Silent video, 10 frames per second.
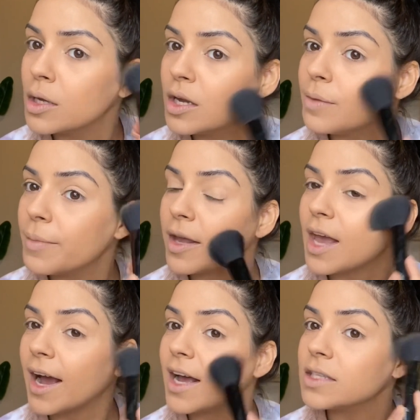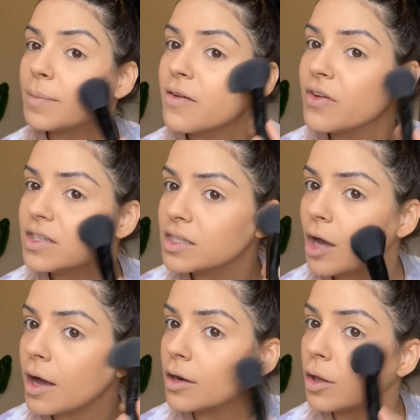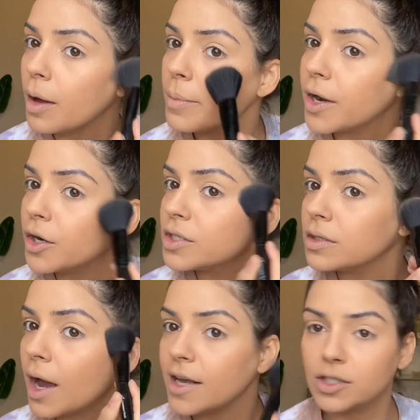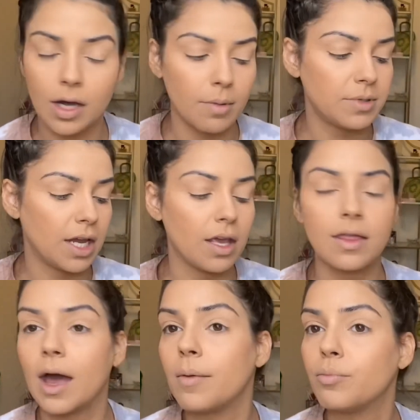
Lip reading: But yeah, guys, my face has gotten a lot better. I stopped taking that